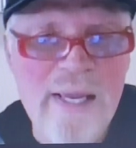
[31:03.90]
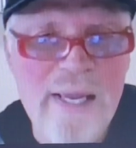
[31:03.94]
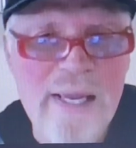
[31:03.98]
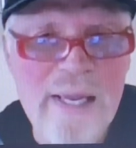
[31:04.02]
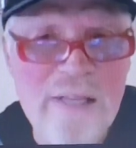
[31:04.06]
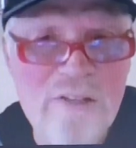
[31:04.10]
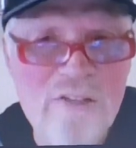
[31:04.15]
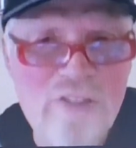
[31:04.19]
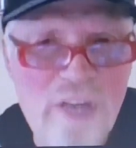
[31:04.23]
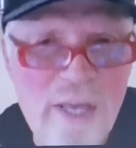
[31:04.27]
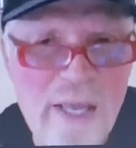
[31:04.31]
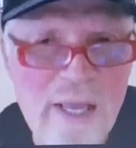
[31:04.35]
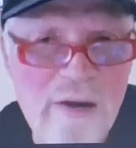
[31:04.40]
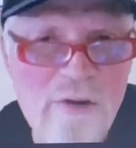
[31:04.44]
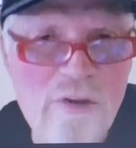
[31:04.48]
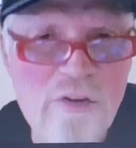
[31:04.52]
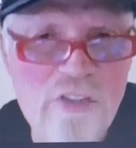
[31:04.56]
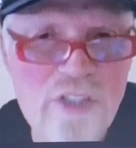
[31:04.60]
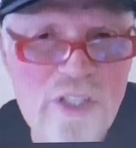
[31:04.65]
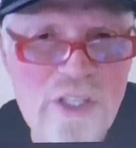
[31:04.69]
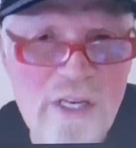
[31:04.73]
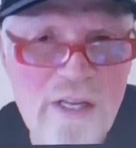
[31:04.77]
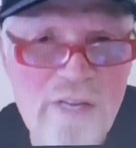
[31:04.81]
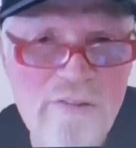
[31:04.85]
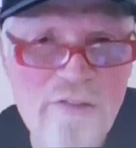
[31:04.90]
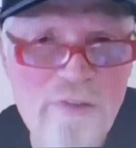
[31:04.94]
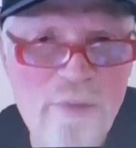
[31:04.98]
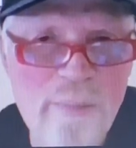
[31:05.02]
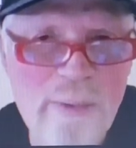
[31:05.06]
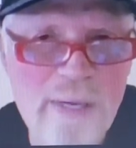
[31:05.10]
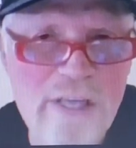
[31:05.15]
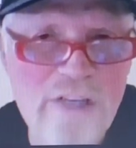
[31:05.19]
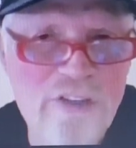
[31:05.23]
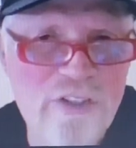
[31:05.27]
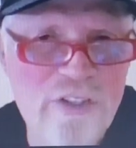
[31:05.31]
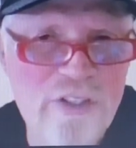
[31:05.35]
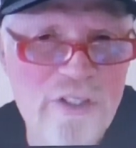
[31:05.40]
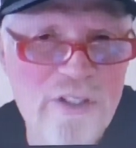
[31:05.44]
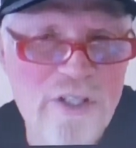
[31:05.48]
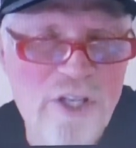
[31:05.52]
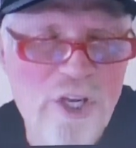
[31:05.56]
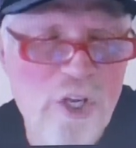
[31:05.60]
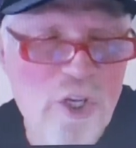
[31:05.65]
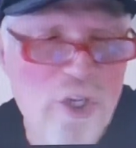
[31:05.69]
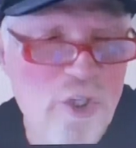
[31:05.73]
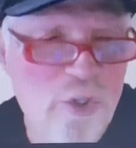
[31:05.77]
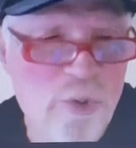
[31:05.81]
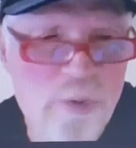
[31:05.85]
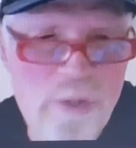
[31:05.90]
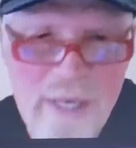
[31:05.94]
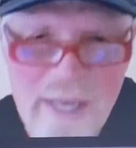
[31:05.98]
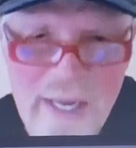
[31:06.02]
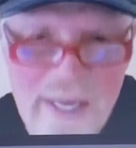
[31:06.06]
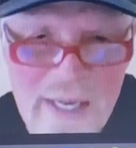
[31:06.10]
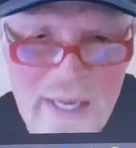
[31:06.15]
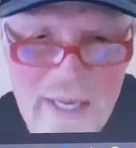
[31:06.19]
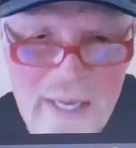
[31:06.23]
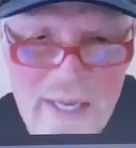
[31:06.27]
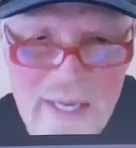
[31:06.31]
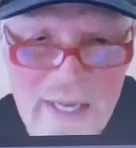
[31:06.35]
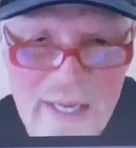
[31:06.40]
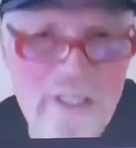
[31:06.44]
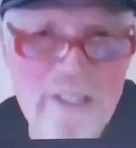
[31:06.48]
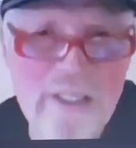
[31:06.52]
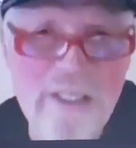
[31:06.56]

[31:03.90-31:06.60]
it's energy, information. You can't see